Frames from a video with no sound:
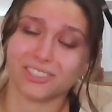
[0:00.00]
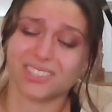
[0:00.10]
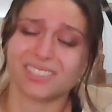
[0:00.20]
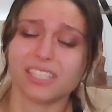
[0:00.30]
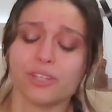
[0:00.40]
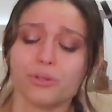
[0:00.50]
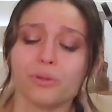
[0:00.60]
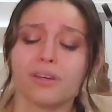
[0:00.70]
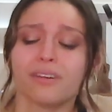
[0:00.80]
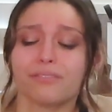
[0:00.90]
I'll see
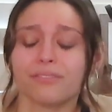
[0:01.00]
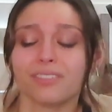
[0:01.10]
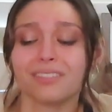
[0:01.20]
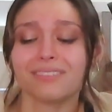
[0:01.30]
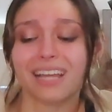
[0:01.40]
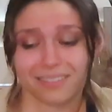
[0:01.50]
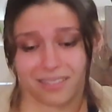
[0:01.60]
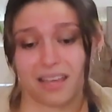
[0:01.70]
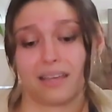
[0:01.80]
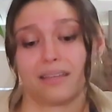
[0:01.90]
you
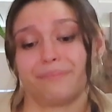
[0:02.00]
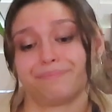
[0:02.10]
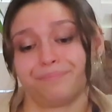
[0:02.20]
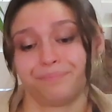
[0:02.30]
next time.